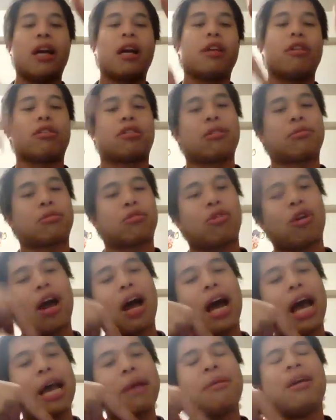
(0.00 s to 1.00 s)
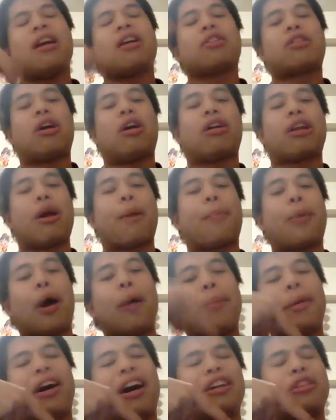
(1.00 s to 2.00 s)
you subscribe, turn your
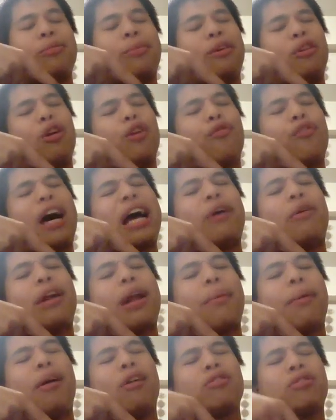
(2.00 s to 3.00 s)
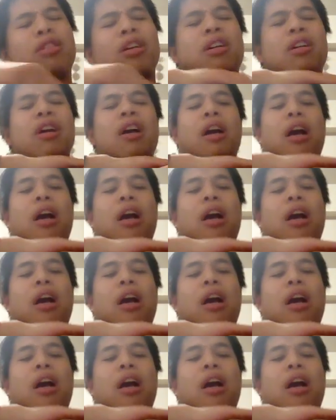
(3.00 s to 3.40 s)
bell on to be notified when I post.